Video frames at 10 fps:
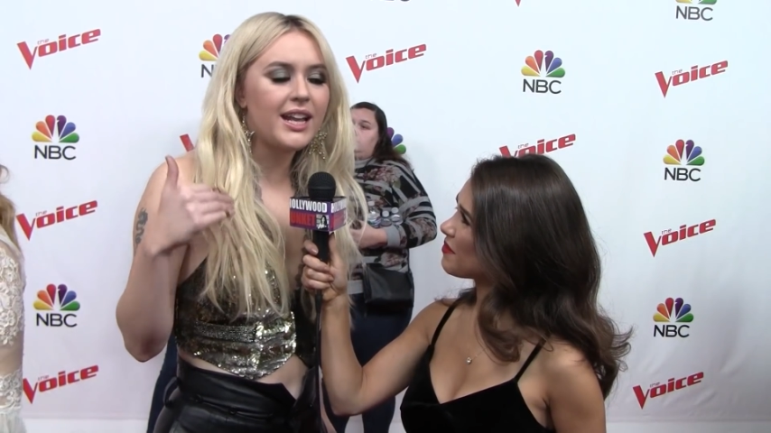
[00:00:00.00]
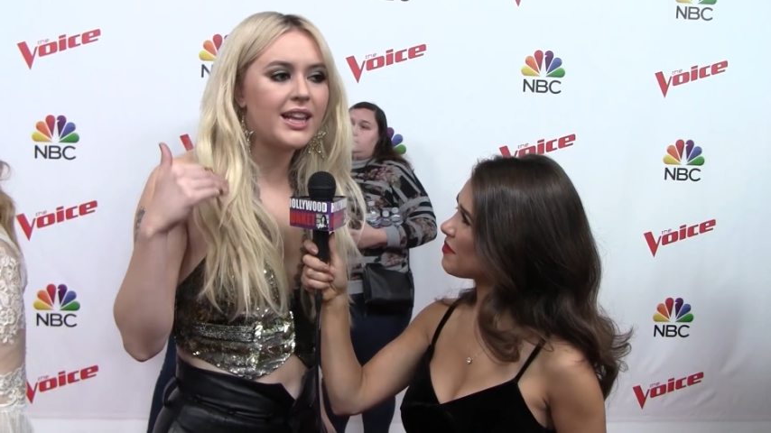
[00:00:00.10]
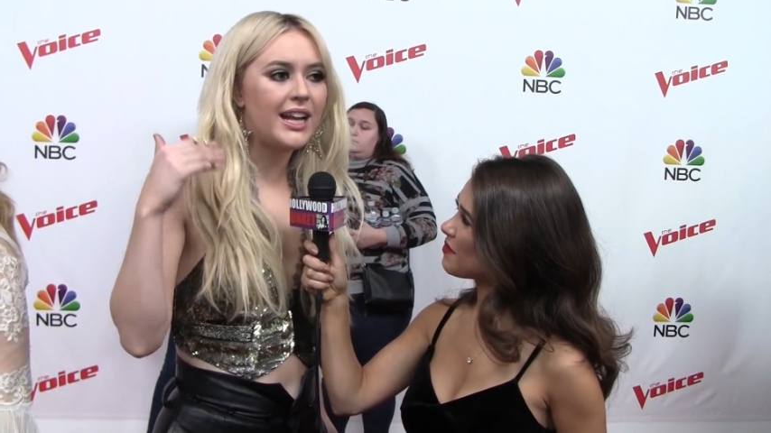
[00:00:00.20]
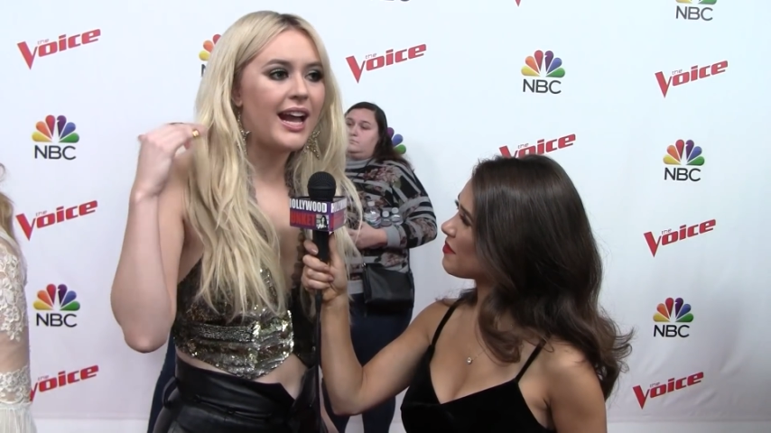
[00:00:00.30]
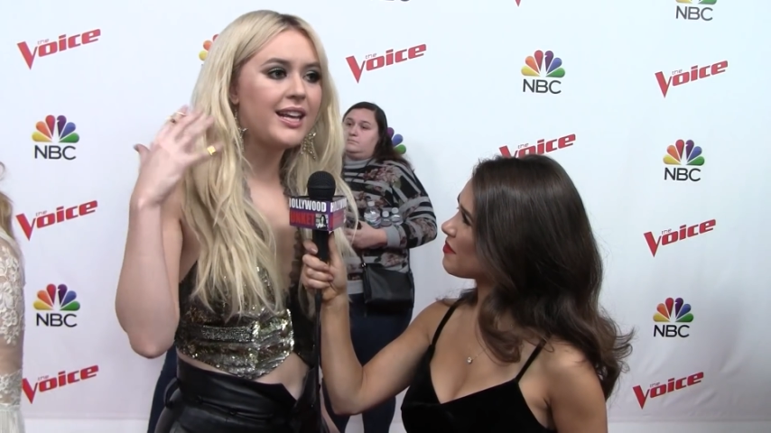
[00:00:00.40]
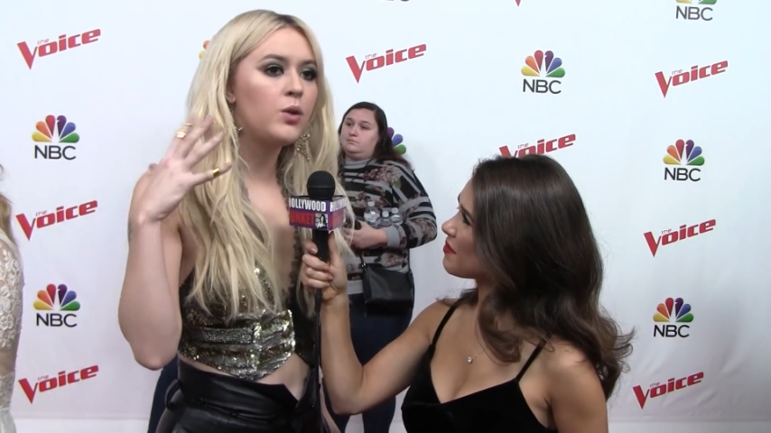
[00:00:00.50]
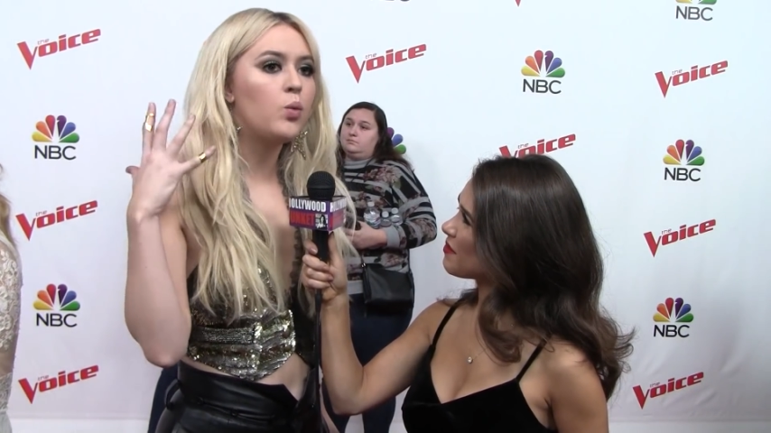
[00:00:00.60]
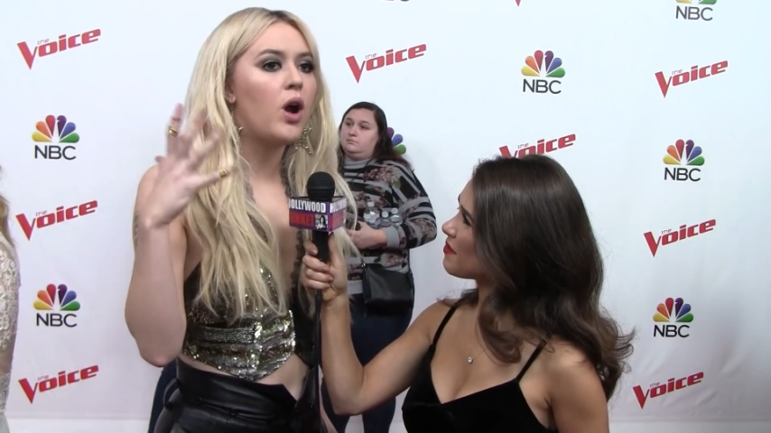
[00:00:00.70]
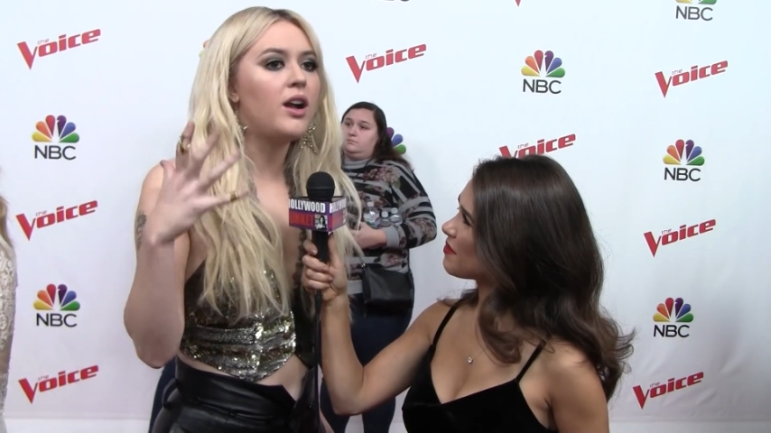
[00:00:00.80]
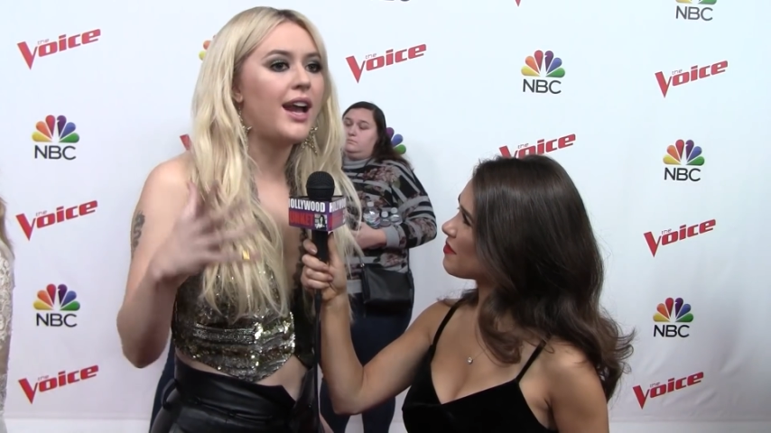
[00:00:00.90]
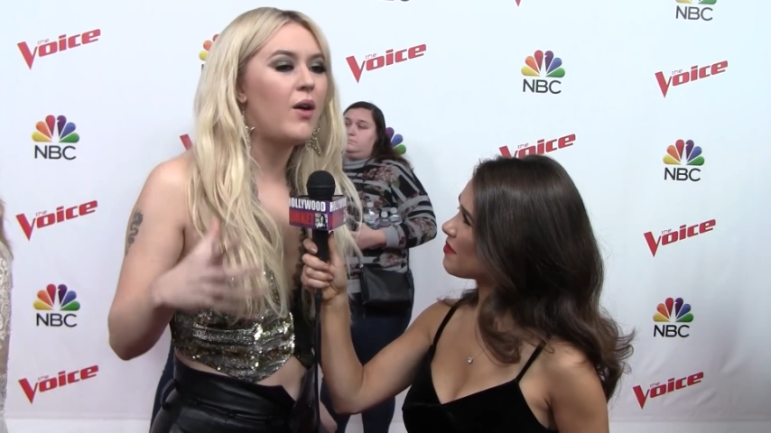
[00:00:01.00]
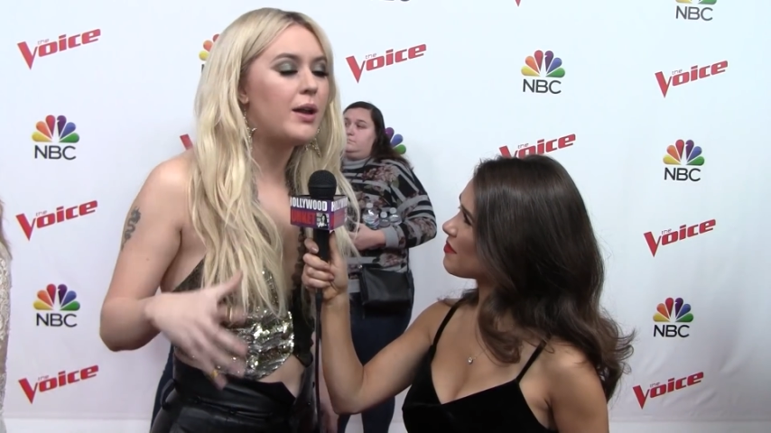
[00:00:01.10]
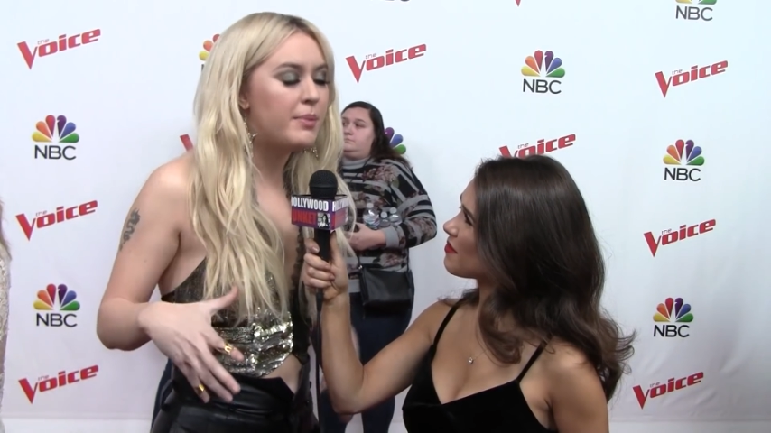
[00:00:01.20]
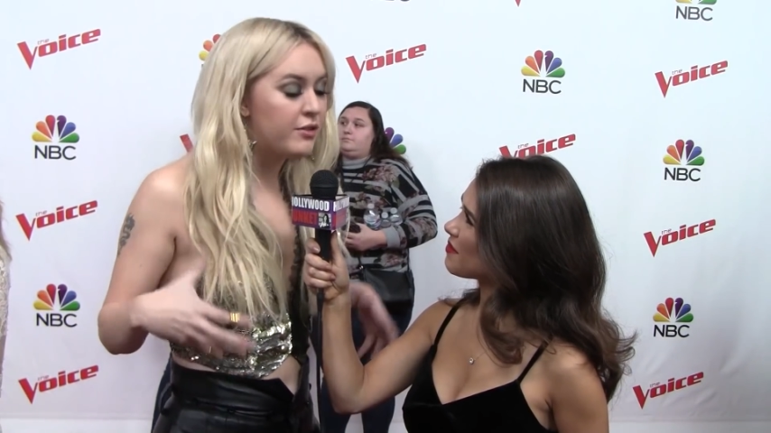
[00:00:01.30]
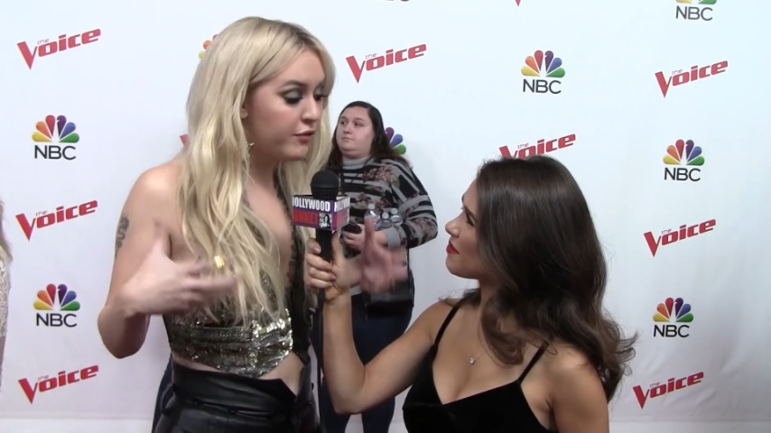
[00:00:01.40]
Speaker 1: like I can rock
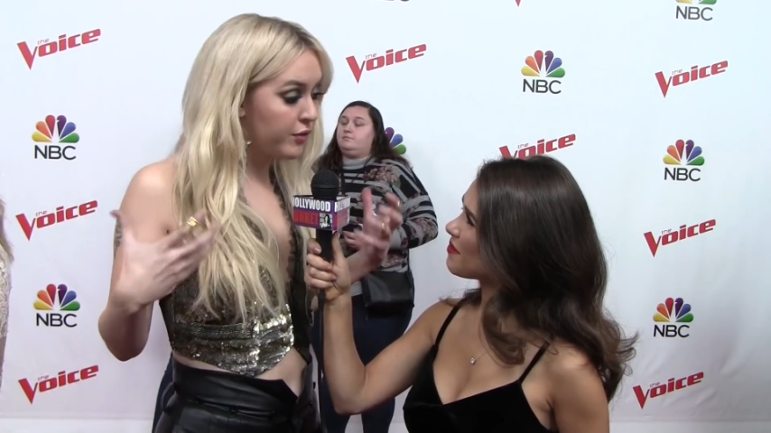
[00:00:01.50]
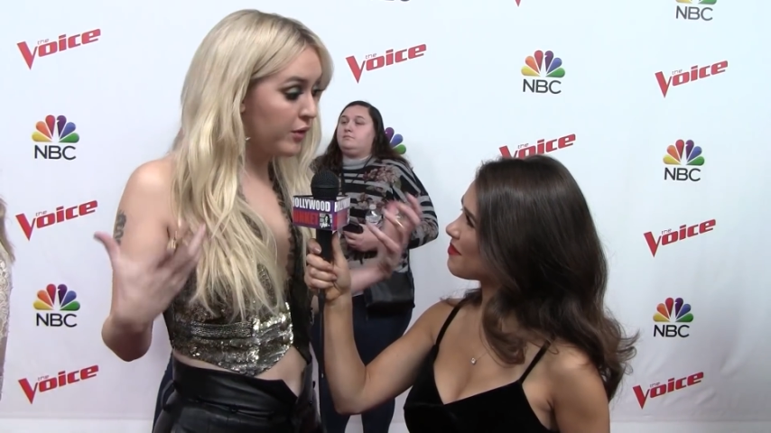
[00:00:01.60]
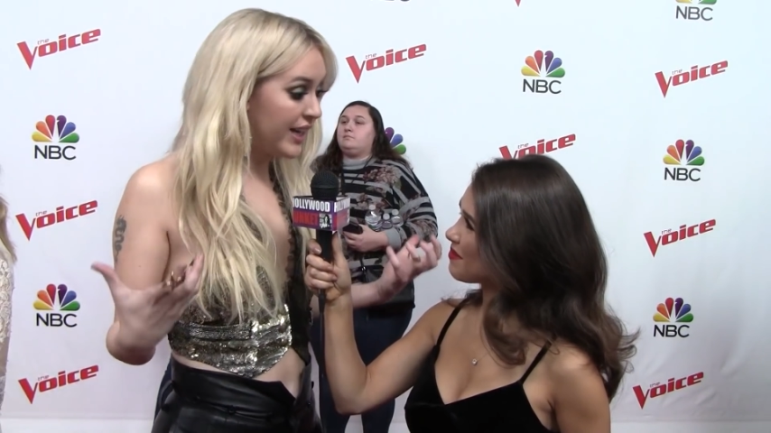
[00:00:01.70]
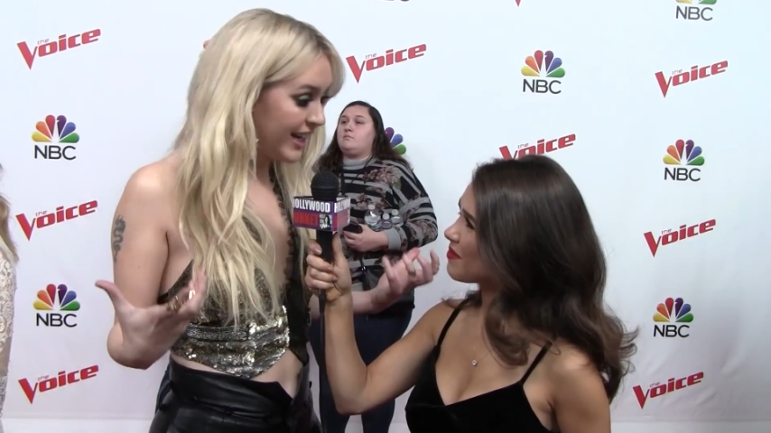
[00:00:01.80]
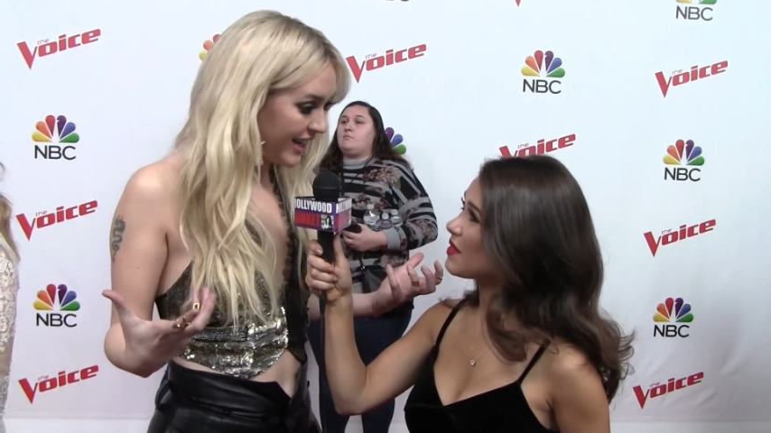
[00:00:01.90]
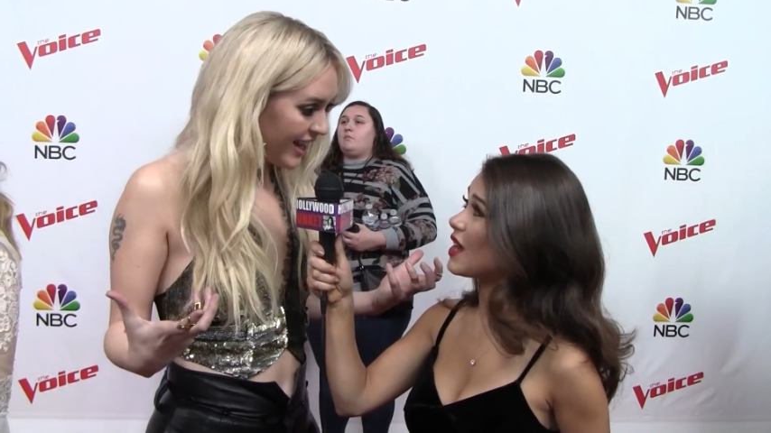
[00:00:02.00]
out and be free